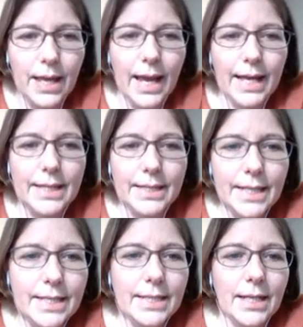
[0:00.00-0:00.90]
And
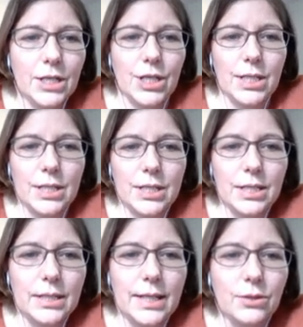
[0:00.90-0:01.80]
this
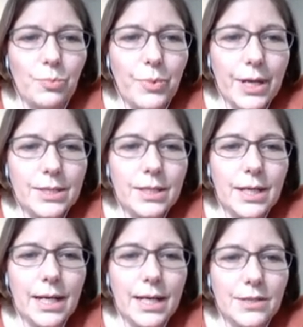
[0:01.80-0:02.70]
suggests that a
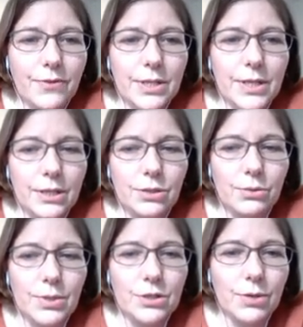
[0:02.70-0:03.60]
personalized
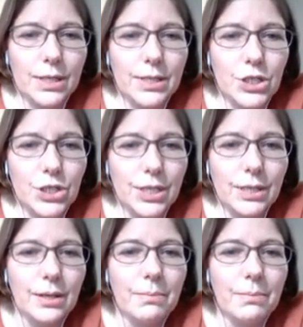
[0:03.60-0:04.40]
ventilatory strategy